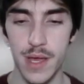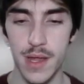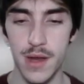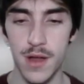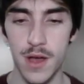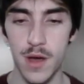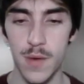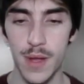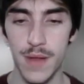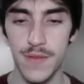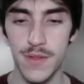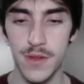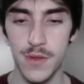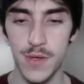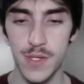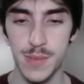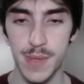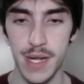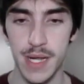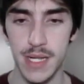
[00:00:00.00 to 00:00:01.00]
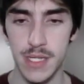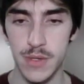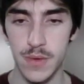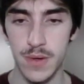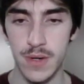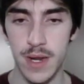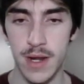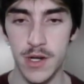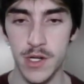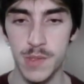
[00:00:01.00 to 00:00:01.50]
and all we have to do is make it to
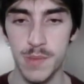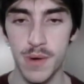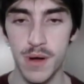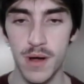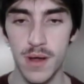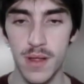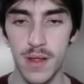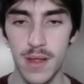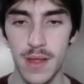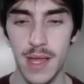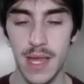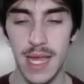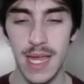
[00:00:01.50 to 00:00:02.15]
an energy ball,